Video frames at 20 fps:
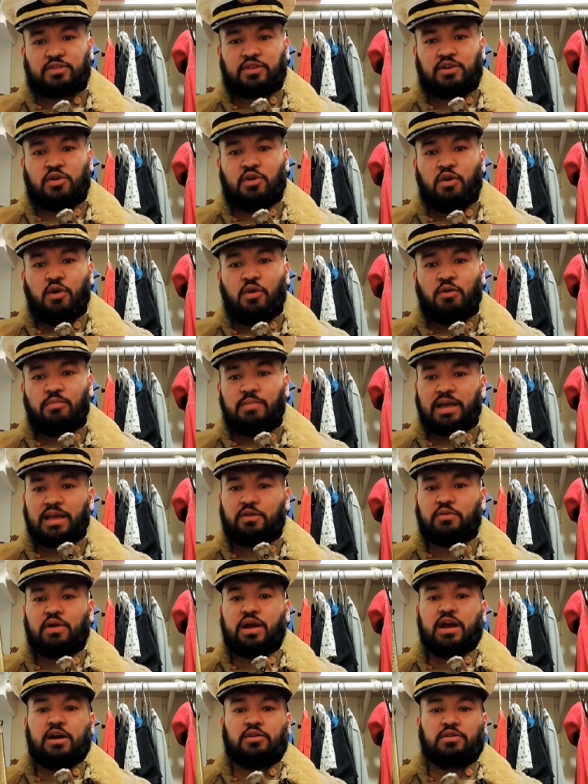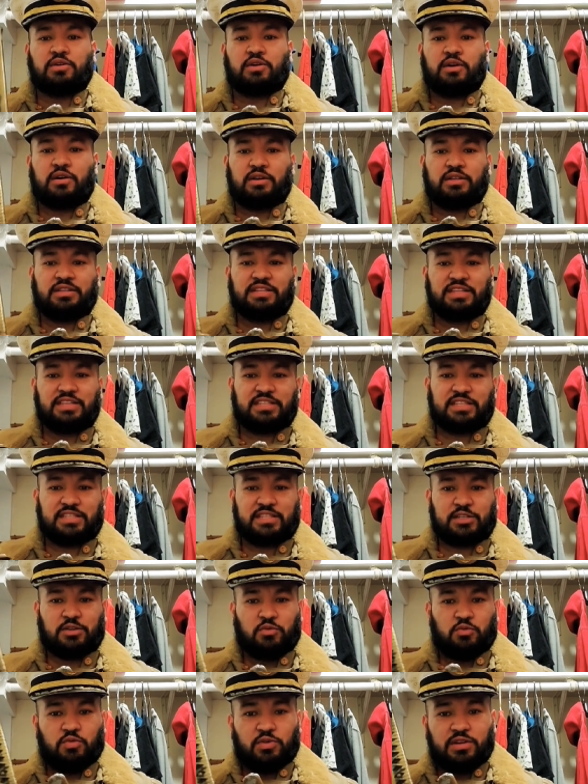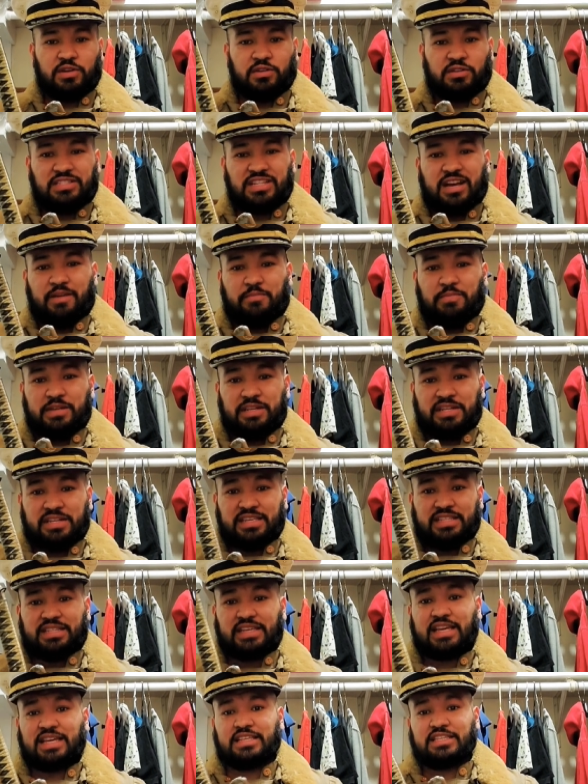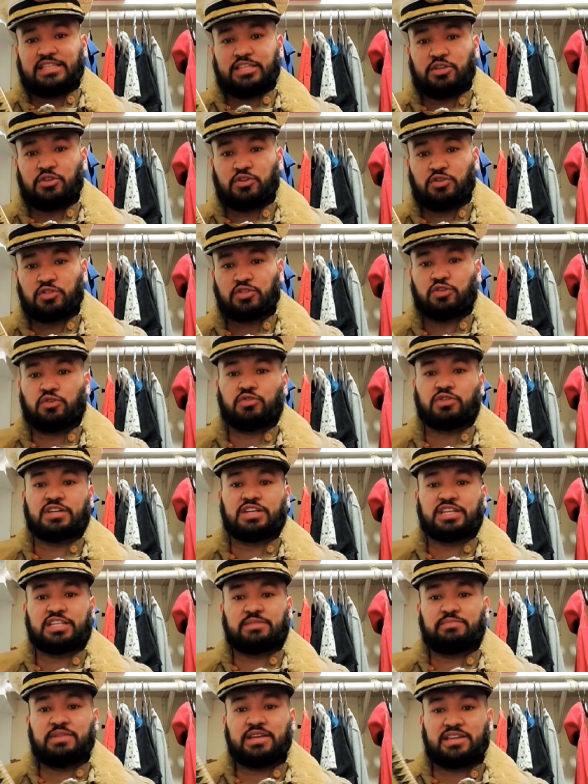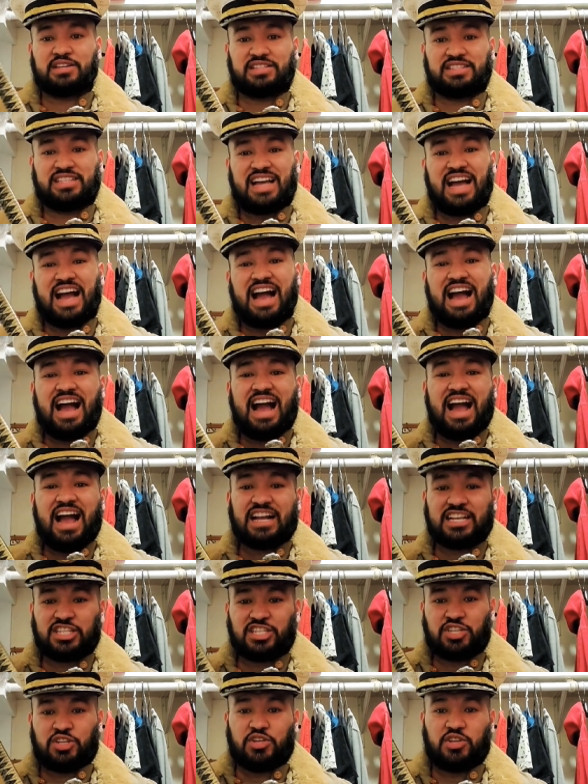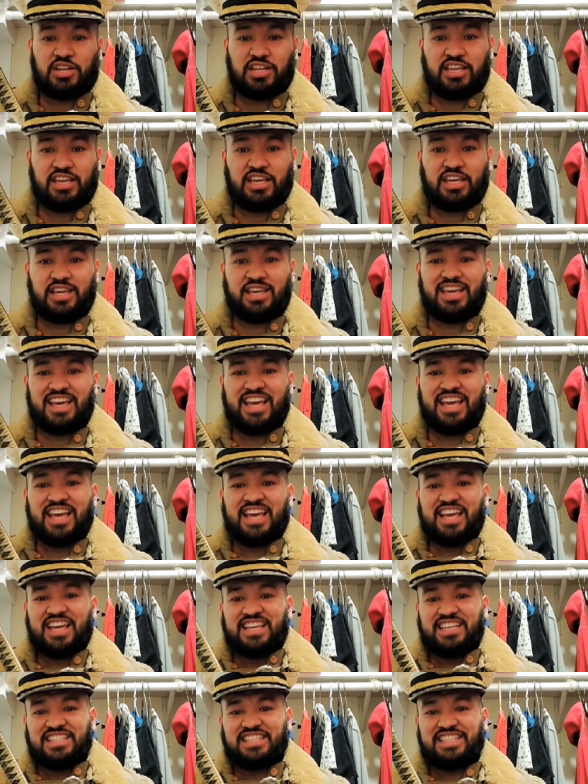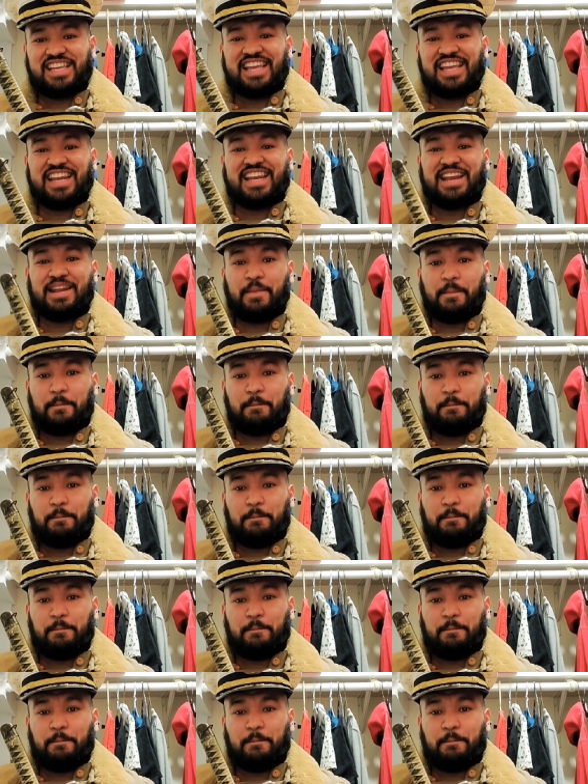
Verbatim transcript: hold my ground on this is a real Japanese N C O sword is because I actually seen